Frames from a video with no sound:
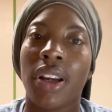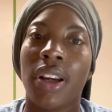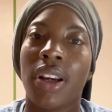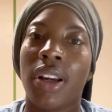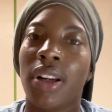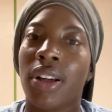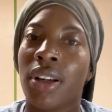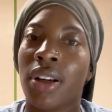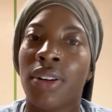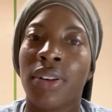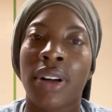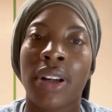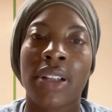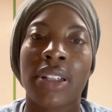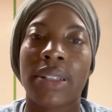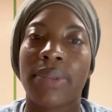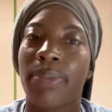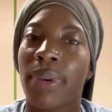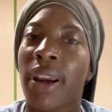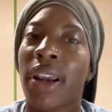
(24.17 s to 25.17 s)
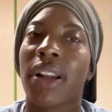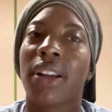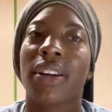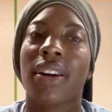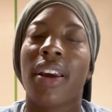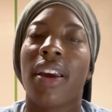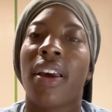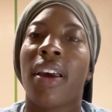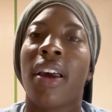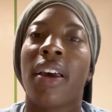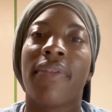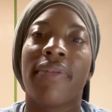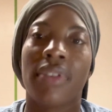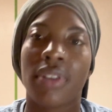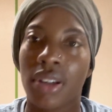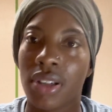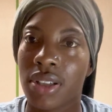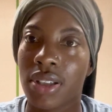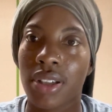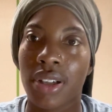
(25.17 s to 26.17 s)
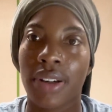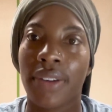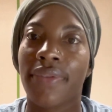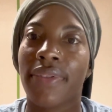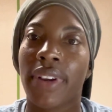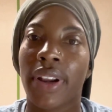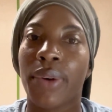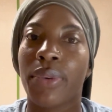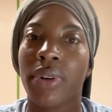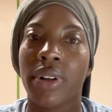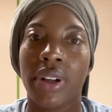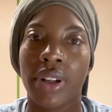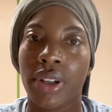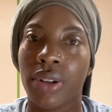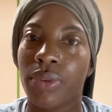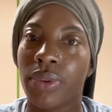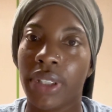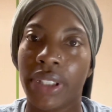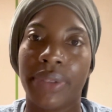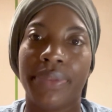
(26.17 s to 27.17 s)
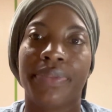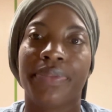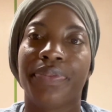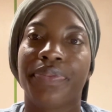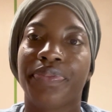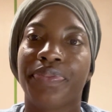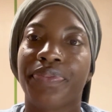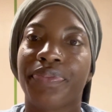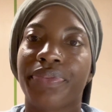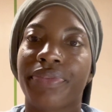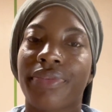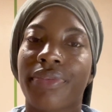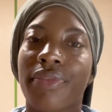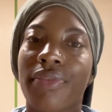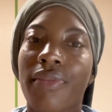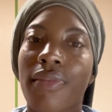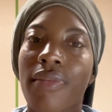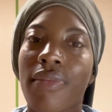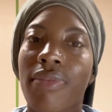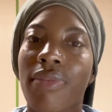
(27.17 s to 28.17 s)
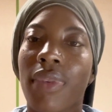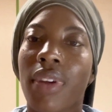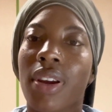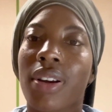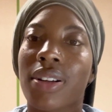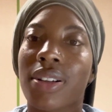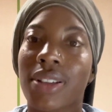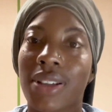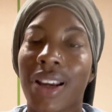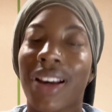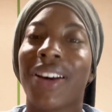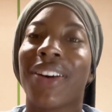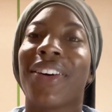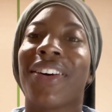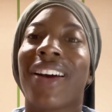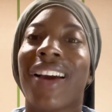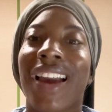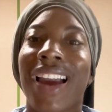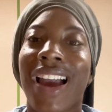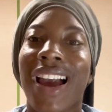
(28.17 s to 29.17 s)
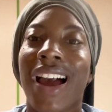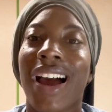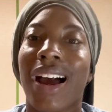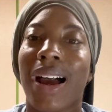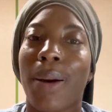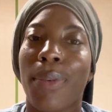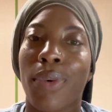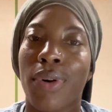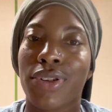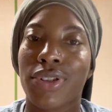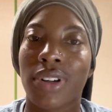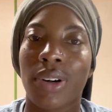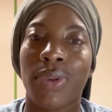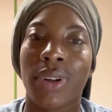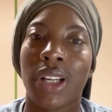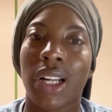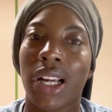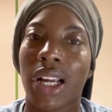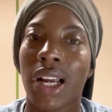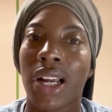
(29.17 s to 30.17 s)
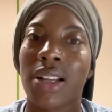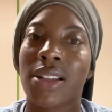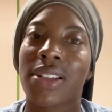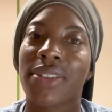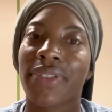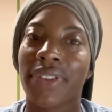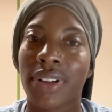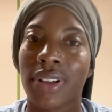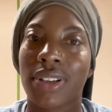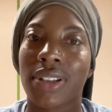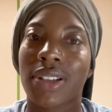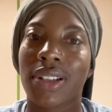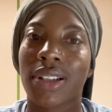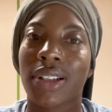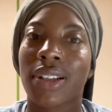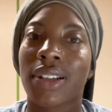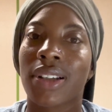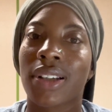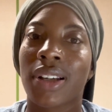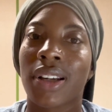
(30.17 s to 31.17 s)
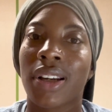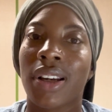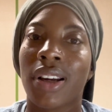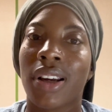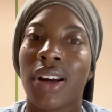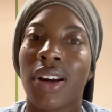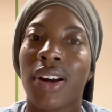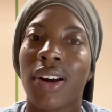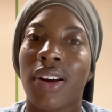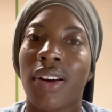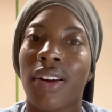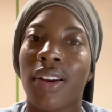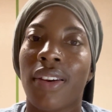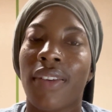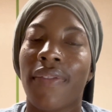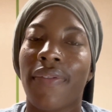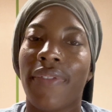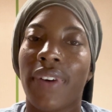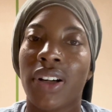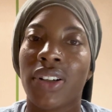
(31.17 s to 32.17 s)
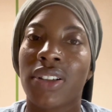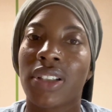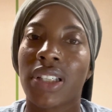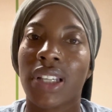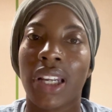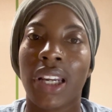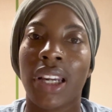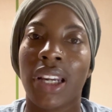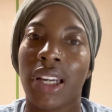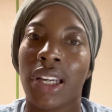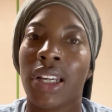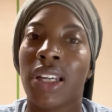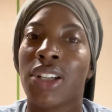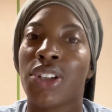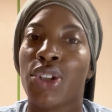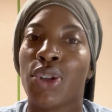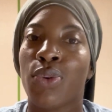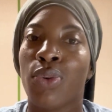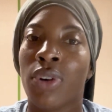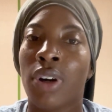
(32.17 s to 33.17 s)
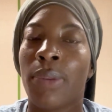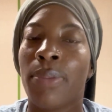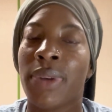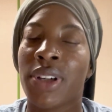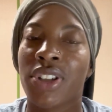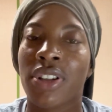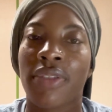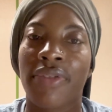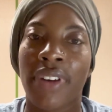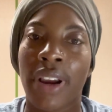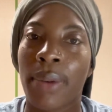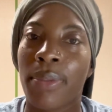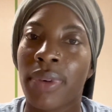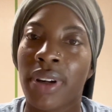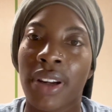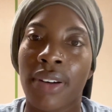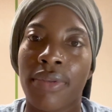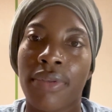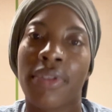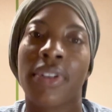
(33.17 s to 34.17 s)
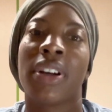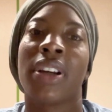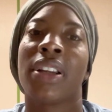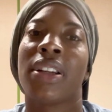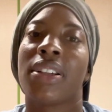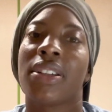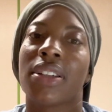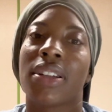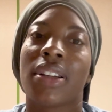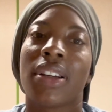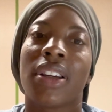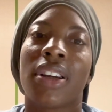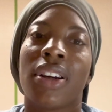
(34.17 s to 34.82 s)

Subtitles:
and don't expect half of the stuff that we deal with. So I'm gonna start with the cons first. First thing is you will miss your family and friends.